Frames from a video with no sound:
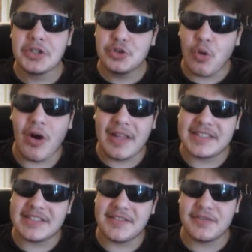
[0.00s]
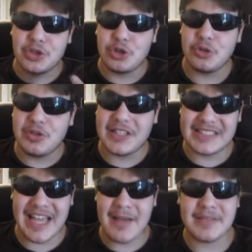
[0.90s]
do all that stuff you do in
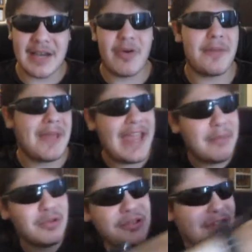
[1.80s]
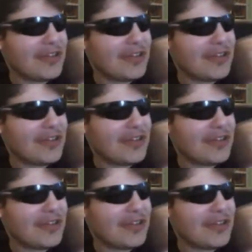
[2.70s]
exams. That way, be able to,